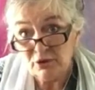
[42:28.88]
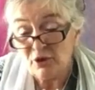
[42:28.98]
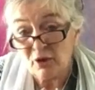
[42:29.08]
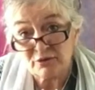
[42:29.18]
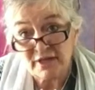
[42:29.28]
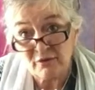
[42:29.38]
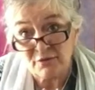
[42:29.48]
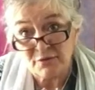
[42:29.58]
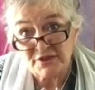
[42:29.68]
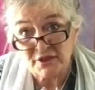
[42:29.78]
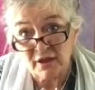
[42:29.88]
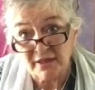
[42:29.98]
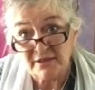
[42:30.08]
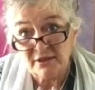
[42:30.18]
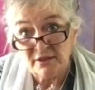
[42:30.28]
You can't tell from the
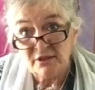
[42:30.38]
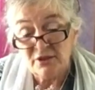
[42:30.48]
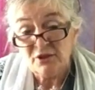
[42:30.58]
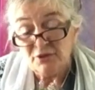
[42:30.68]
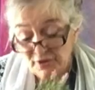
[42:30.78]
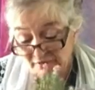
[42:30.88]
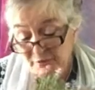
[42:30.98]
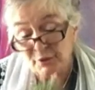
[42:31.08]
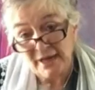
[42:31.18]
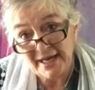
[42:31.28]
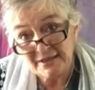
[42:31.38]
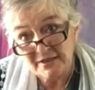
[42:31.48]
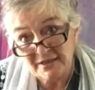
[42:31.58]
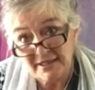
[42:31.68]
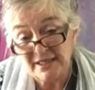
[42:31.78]
side. You have to put your hand
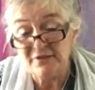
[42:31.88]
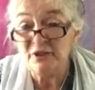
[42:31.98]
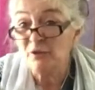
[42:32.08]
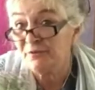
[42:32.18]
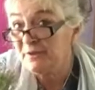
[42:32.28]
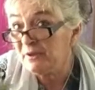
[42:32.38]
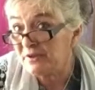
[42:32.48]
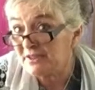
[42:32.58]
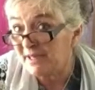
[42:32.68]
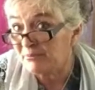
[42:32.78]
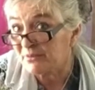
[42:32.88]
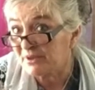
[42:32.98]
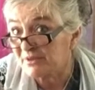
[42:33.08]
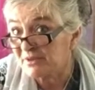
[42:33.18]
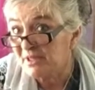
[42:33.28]
underneath and you'll feel the
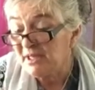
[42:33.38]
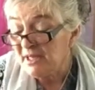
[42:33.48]
dampness.